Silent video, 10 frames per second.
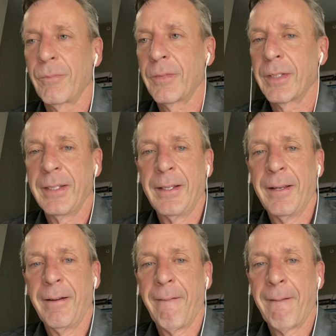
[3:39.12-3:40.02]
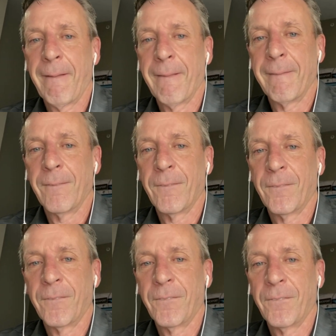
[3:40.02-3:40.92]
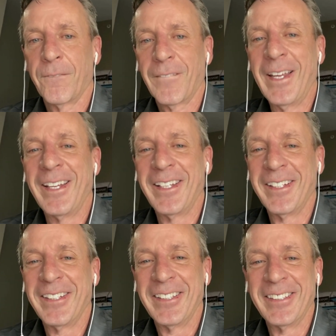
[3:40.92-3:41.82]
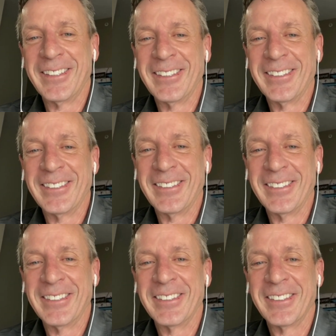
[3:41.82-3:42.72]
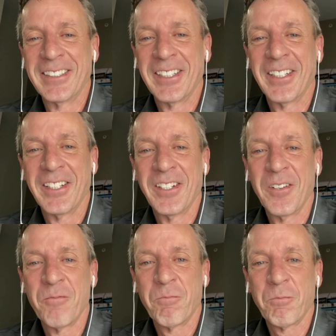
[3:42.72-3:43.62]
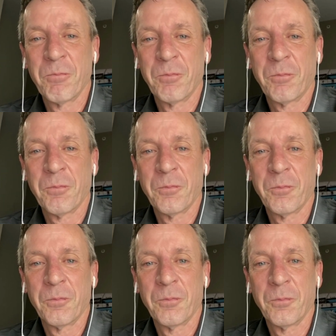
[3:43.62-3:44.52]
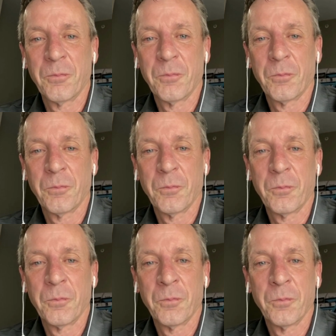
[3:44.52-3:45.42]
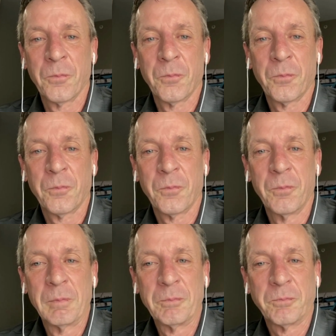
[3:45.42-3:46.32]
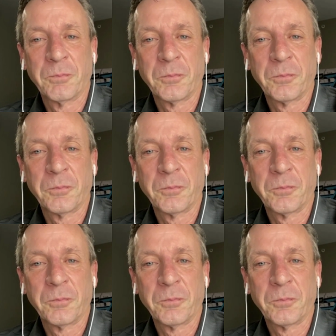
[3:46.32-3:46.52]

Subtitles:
The person shown says nothing.